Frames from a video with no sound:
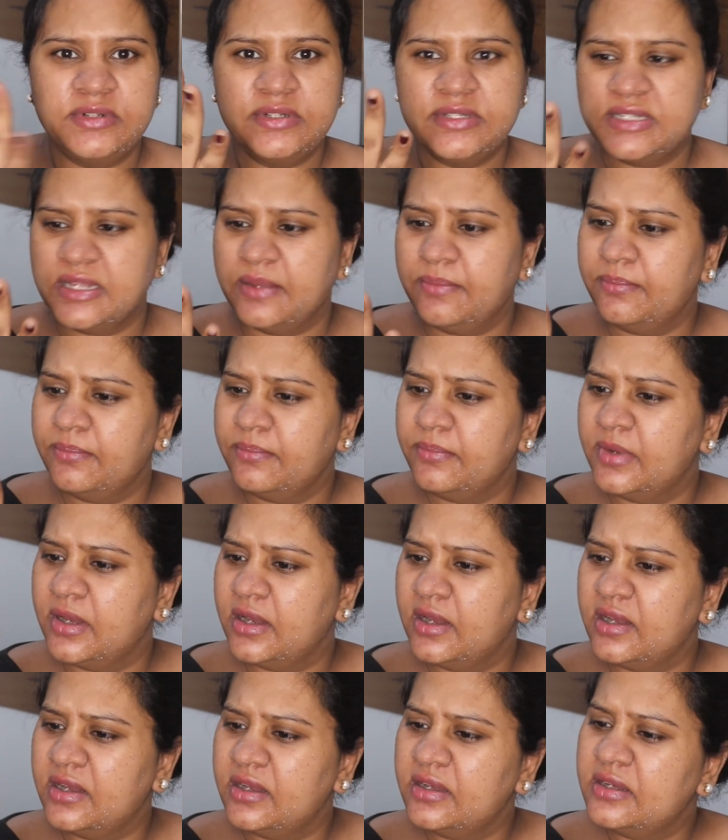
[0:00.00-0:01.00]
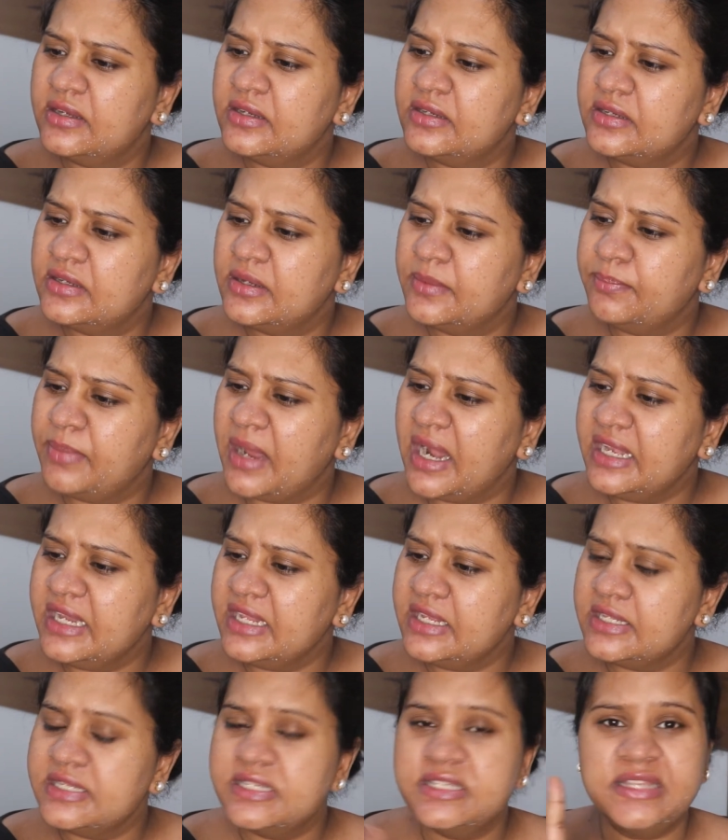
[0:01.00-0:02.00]
some
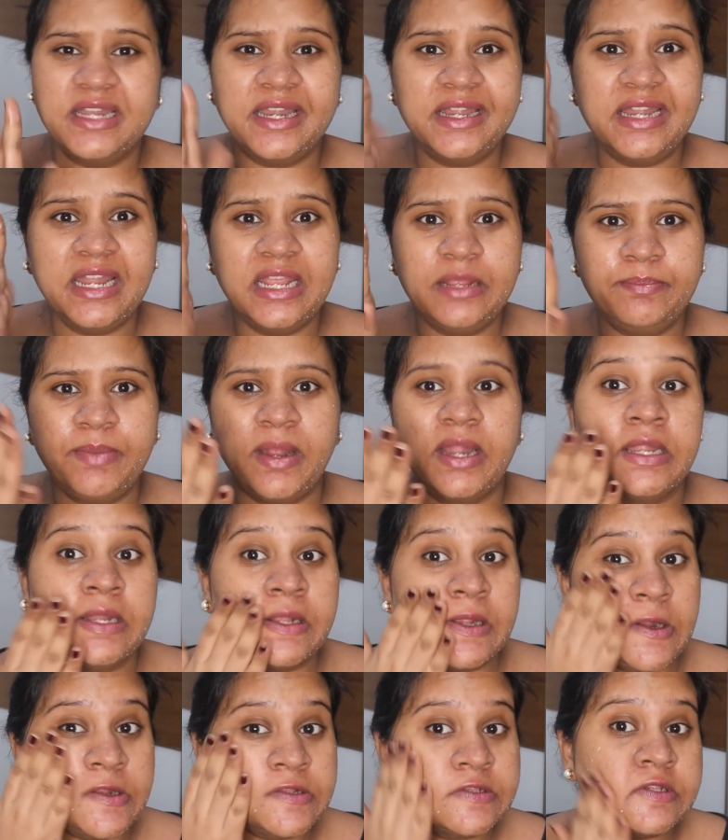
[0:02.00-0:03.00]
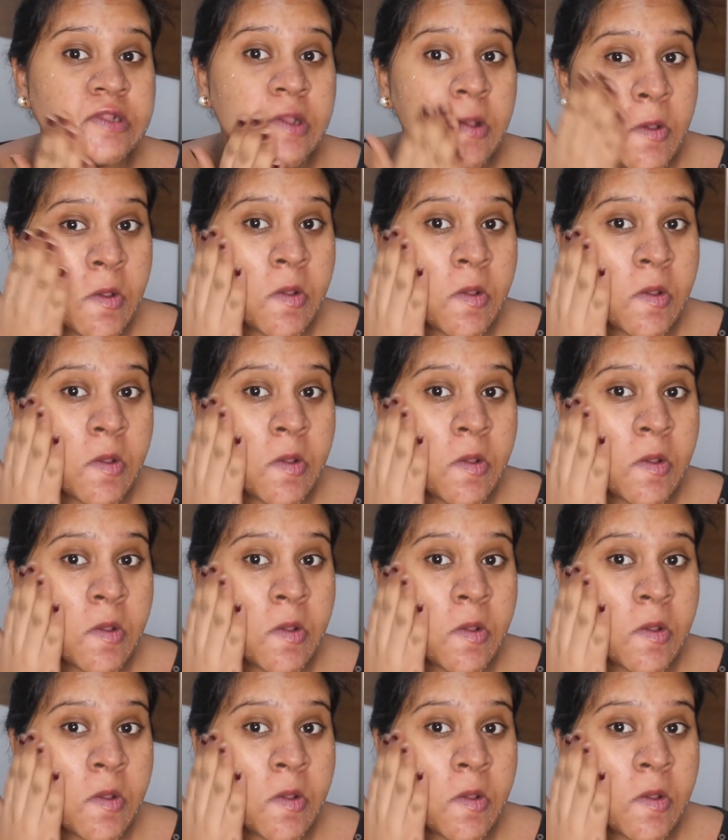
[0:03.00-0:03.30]
particles, thread like particles.